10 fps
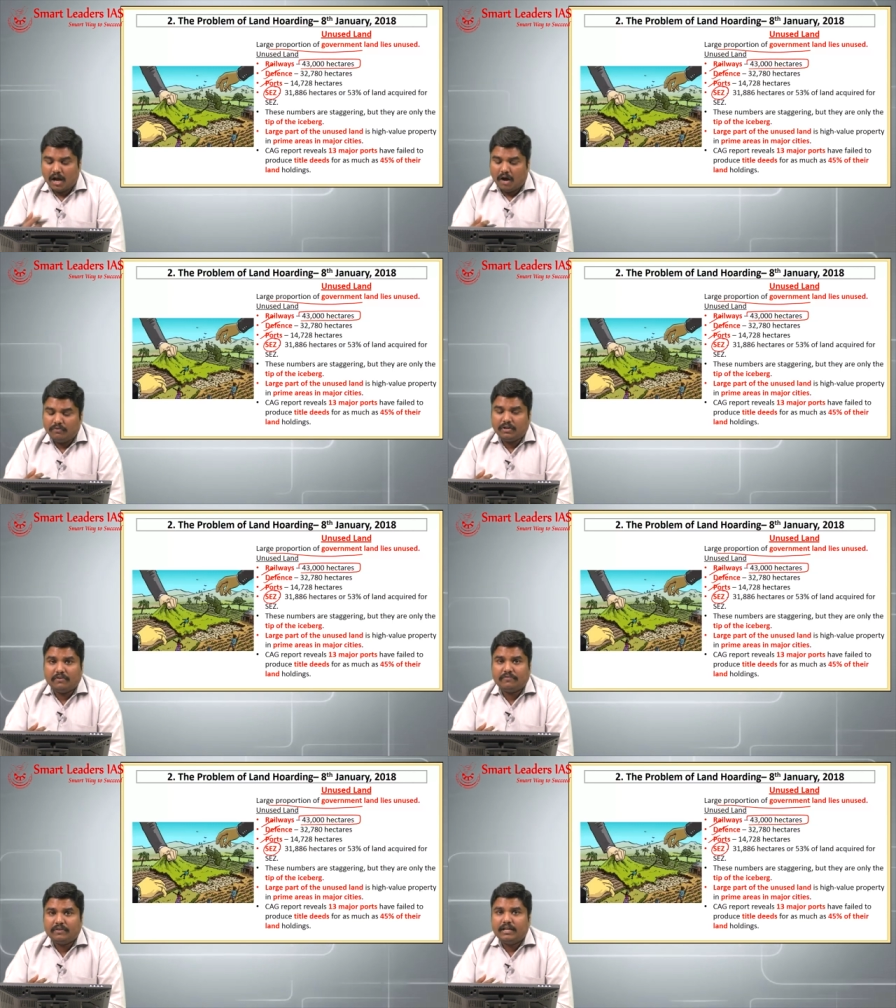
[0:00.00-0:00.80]
out
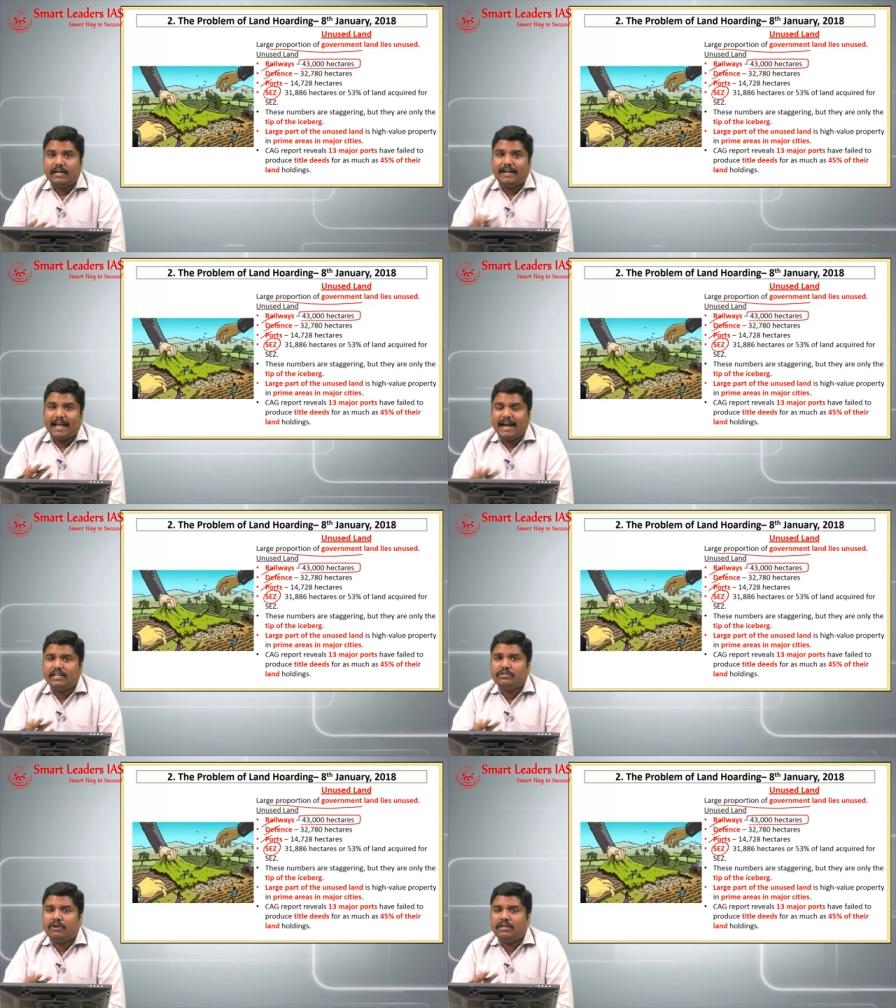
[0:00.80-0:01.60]
of land
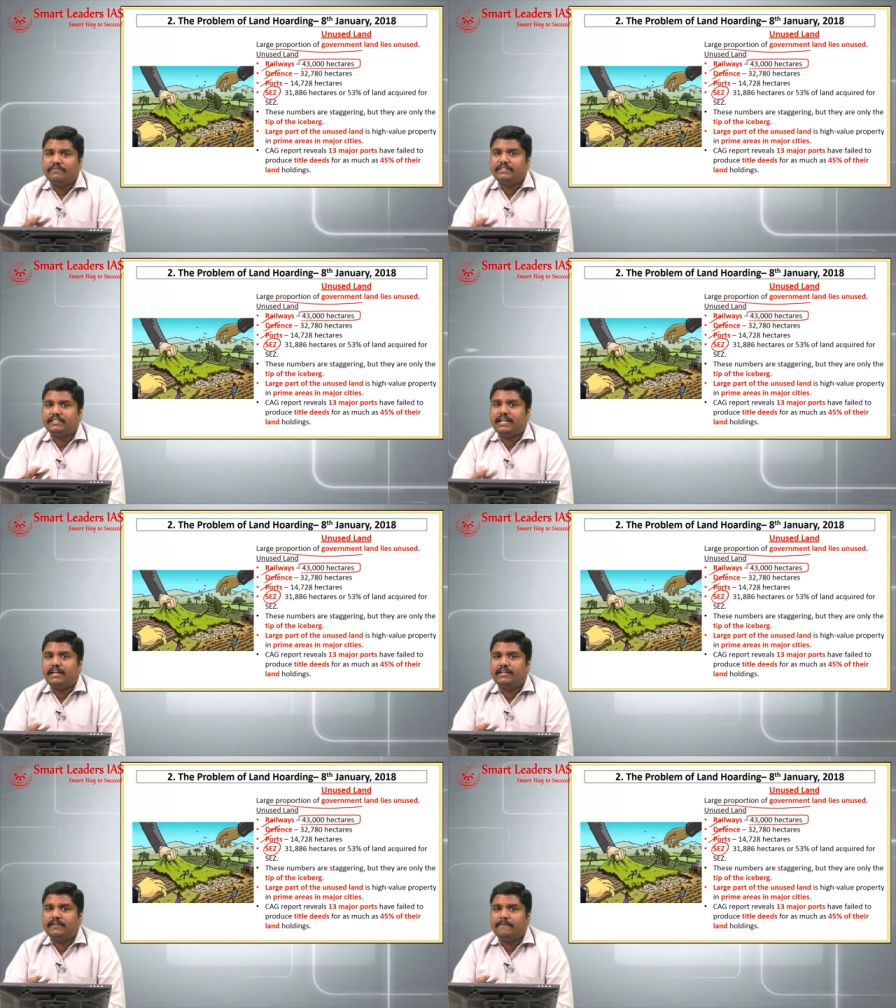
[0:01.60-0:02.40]

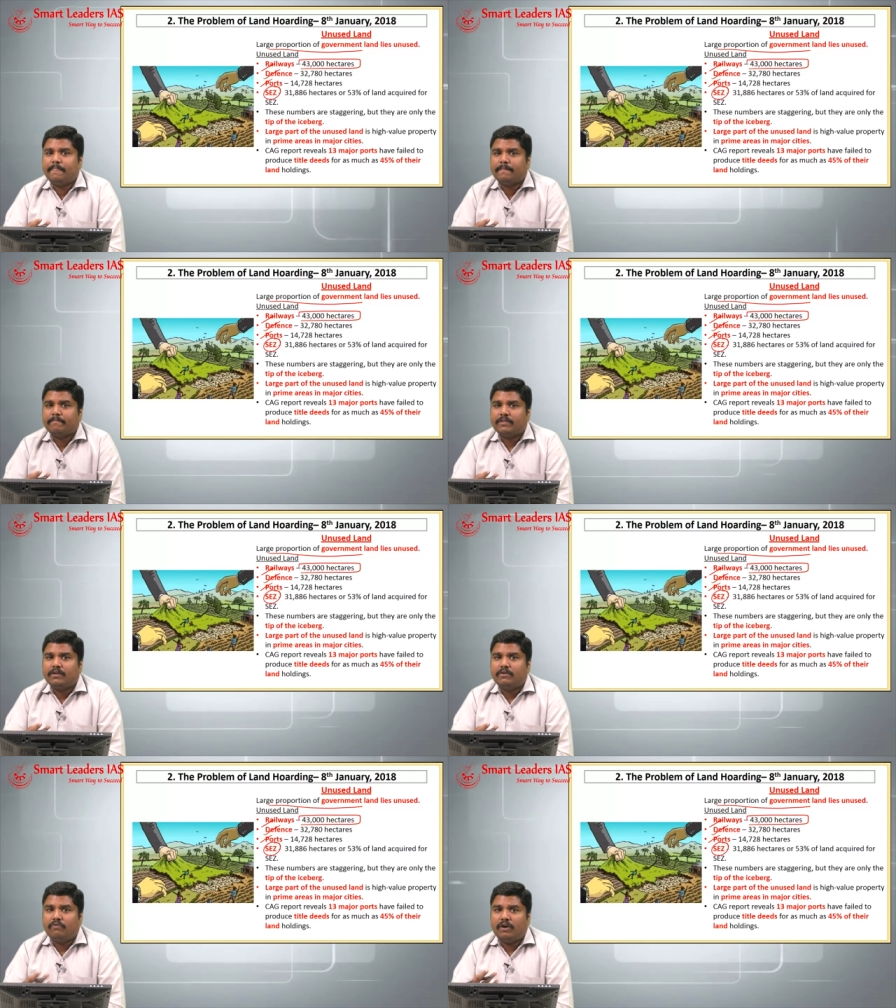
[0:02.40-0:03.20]
confiscated
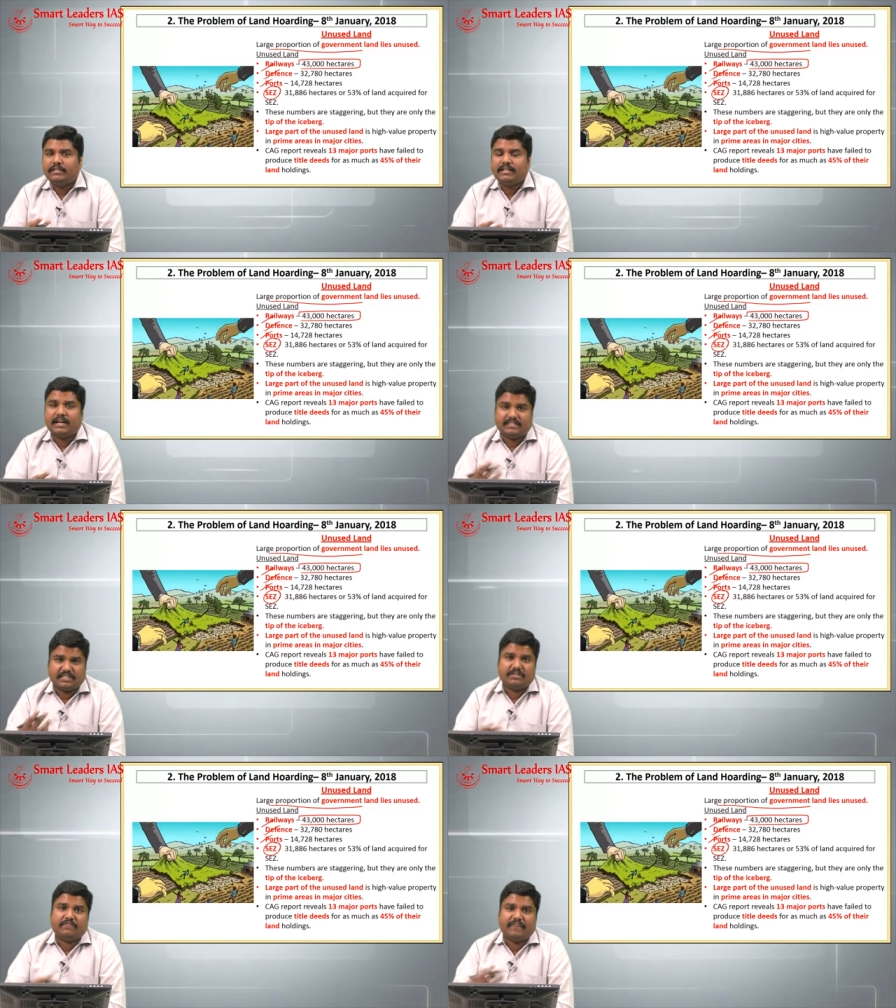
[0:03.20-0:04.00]
for the
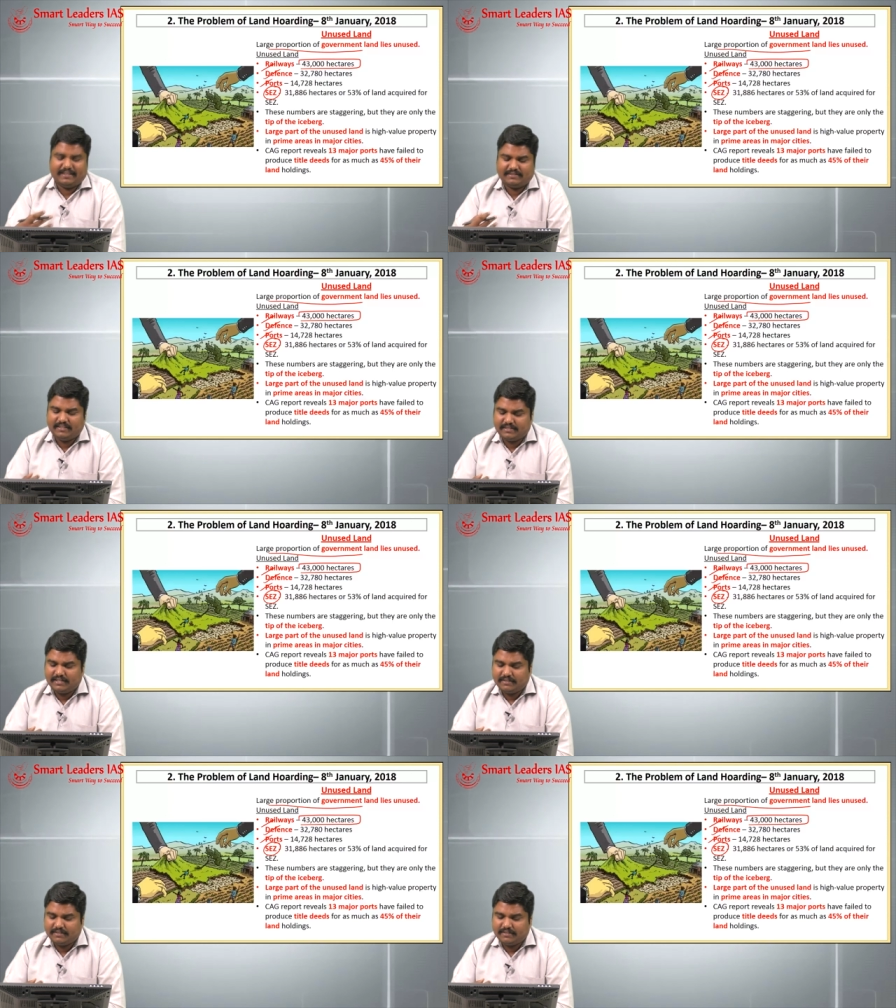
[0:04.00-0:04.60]
construction of SEZ